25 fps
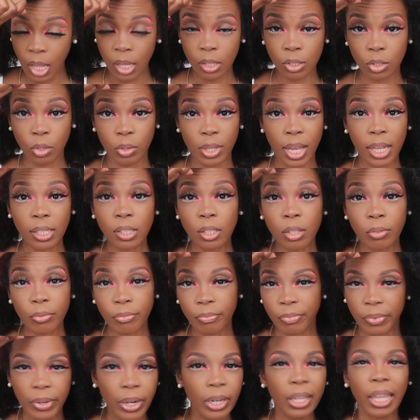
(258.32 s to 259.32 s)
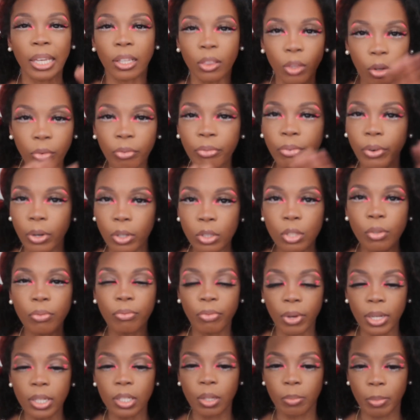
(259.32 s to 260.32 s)
So that's the first
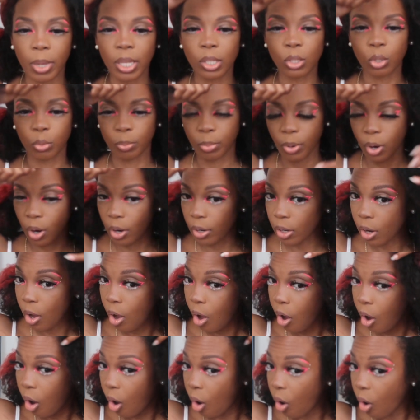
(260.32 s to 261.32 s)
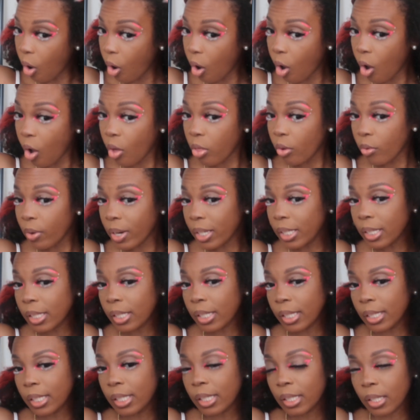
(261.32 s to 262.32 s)
fundamental part. All the rest
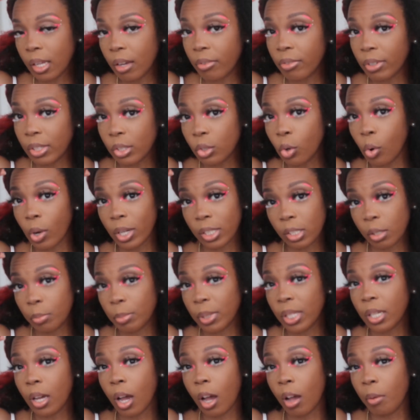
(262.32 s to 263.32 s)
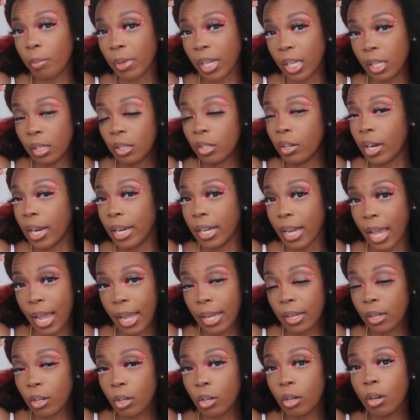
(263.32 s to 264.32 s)
of this stuff is going to become either an
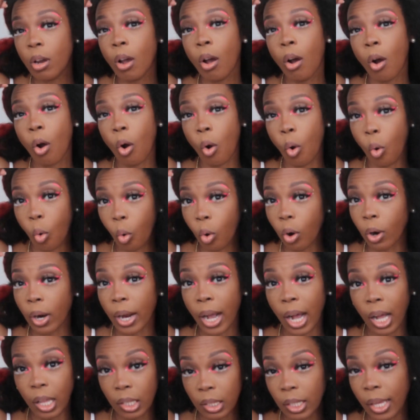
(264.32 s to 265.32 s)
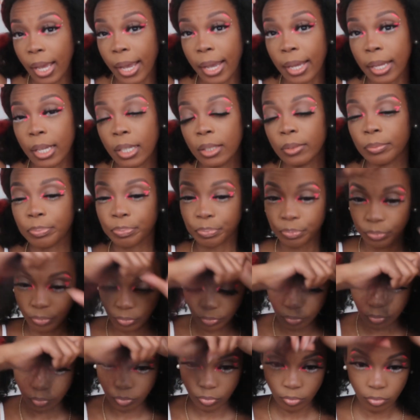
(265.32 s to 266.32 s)
anchor or a leg.
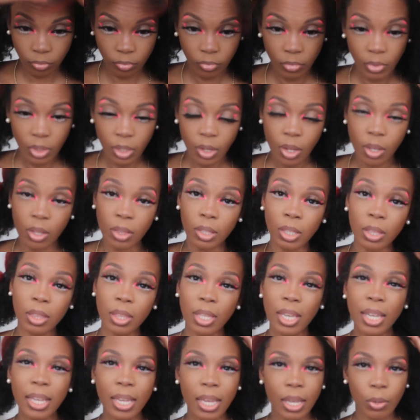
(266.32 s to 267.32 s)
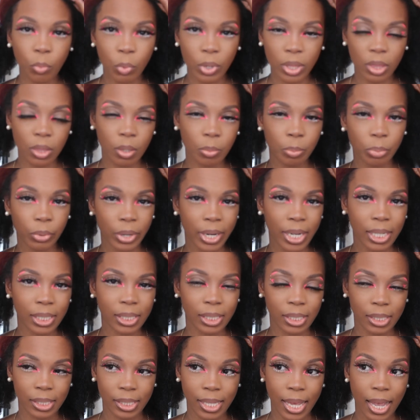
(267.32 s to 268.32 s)
The thing with the
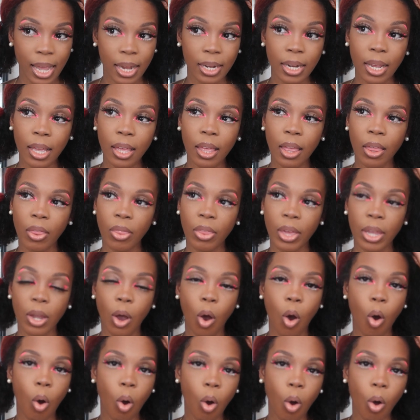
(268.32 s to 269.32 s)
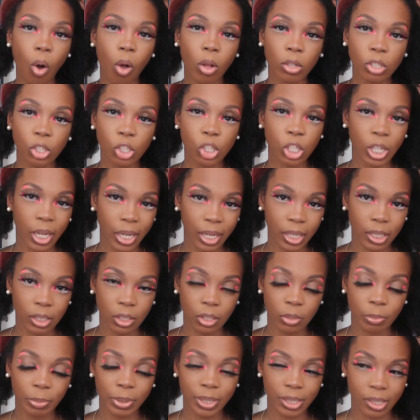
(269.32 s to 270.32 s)
braids is that they all
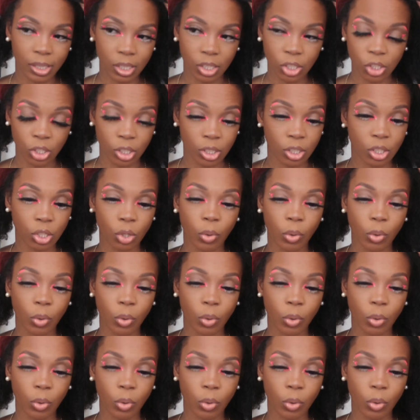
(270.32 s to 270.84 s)
change position.